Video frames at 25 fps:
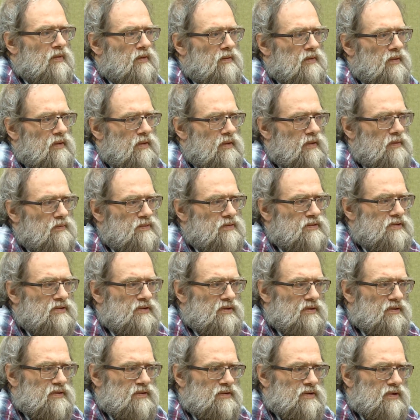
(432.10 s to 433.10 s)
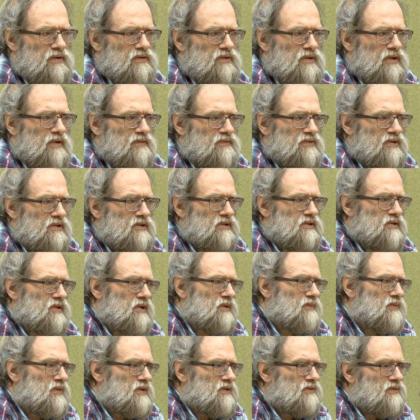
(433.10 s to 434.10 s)
Um, so, you know, you have these
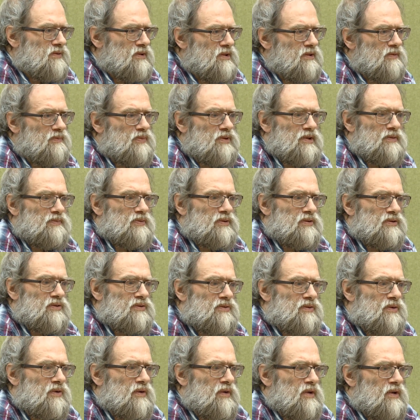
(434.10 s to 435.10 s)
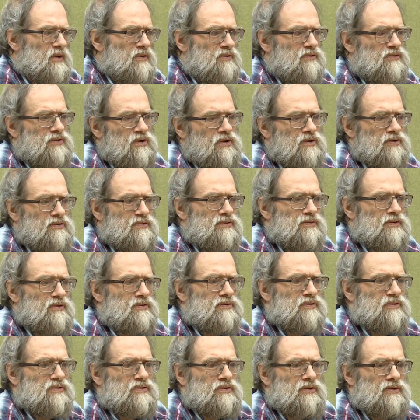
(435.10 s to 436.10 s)
in-between people who don't
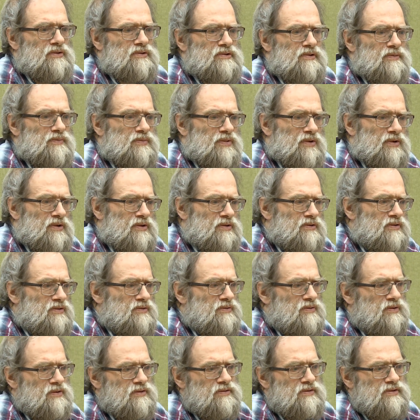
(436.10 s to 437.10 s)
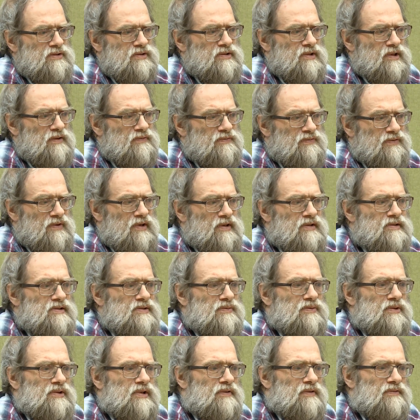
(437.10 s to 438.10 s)
want to rock the boat, who want to stay
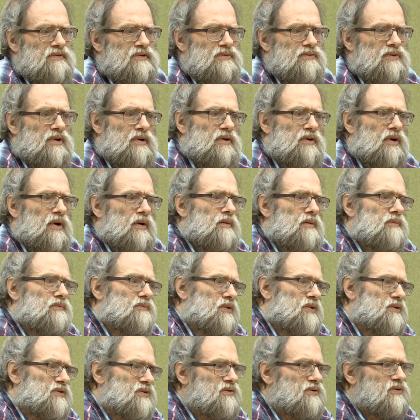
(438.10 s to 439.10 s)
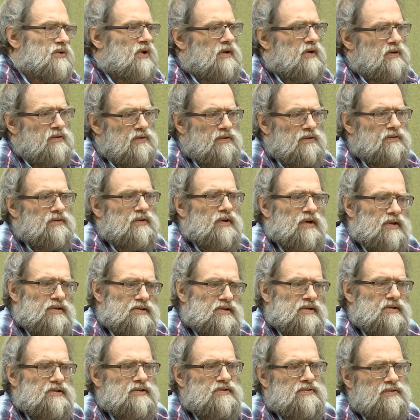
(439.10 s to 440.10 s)
friends with everyone, but who are not
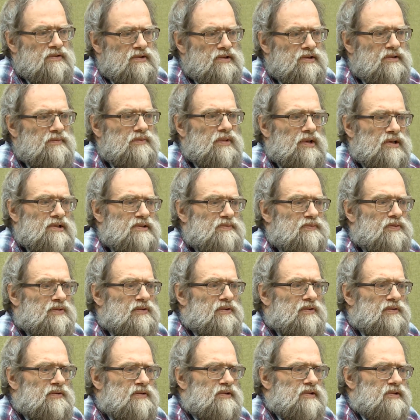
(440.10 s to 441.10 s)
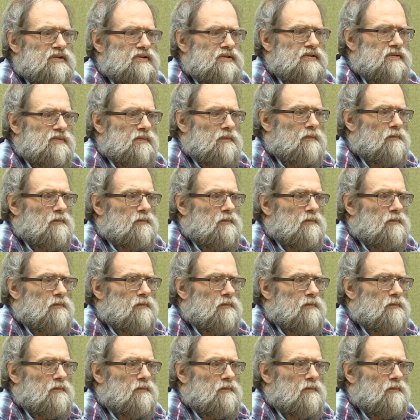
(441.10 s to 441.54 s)
as extreme as Pollock is.